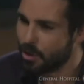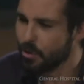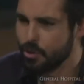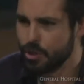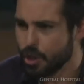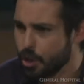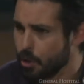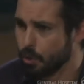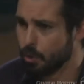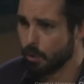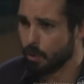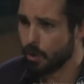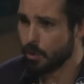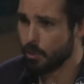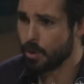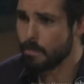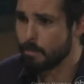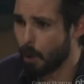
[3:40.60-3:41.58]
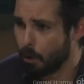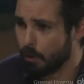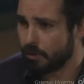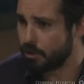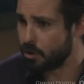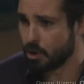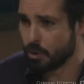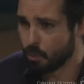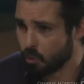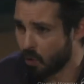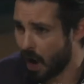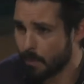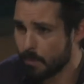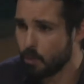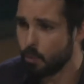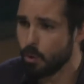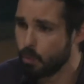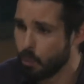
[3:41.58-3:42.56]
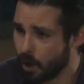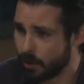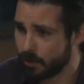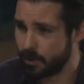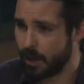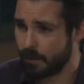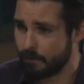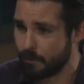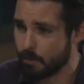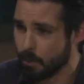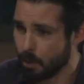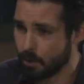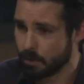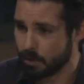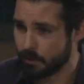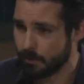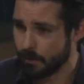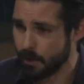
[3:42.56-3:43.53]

You do. We both do. Robin would want that for both